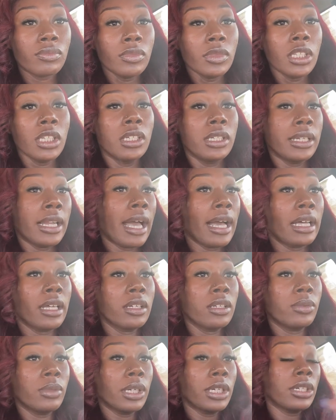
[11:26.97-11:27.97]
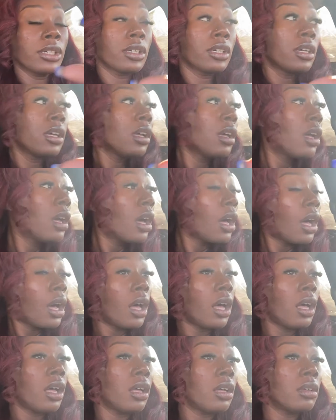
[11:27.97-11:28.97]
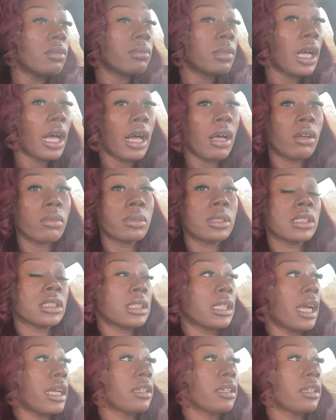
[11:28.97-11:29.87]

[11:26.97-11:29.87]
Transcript: not gonna work. um I hope this light